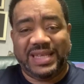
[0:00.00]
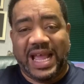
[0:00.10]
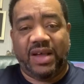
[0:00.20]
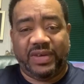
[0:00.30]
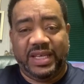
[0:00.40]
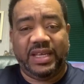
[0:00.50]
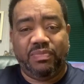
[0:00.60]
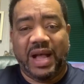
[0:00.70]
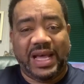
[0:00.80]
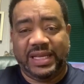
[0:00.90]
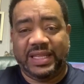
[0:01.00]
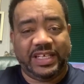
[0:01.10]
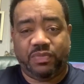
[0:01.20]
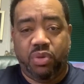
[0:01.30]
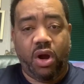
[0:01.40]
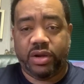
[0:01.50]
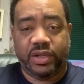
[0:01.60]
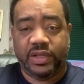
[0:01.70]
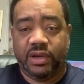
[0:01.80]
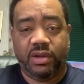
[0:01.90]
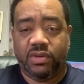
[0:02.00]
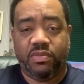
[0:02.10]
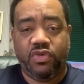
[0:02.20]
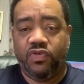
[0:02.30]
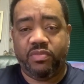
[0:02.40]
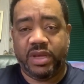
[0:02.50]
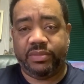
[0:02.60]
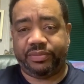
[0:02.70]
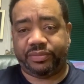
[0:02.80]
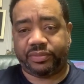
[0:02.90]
down anybody that's part of their little movement